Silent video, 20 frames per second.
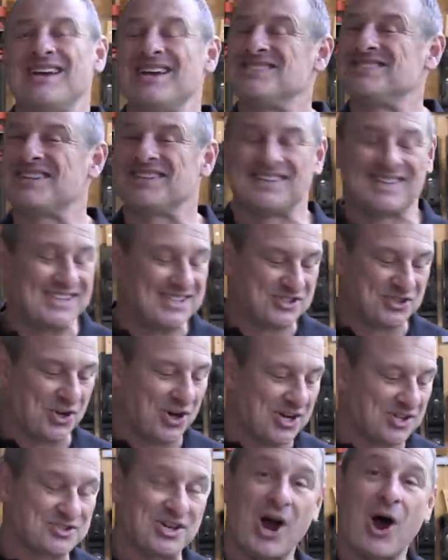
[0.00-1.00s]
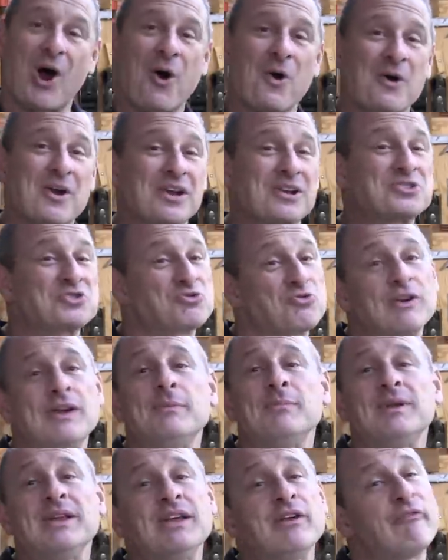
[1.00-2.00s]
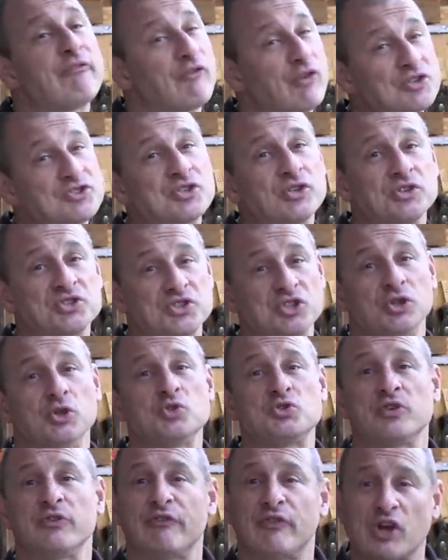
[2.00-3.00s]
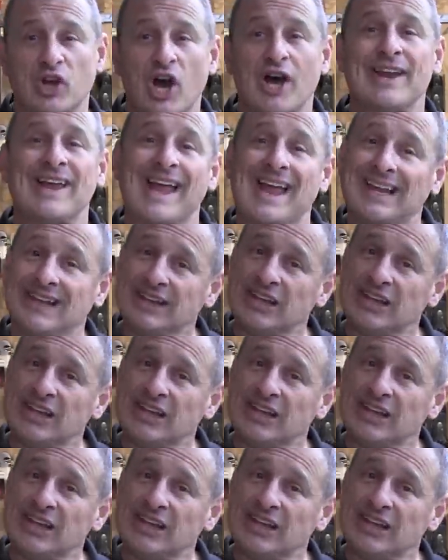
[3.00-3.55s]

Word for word: is that these saws are an extremely versatile solution for cutting a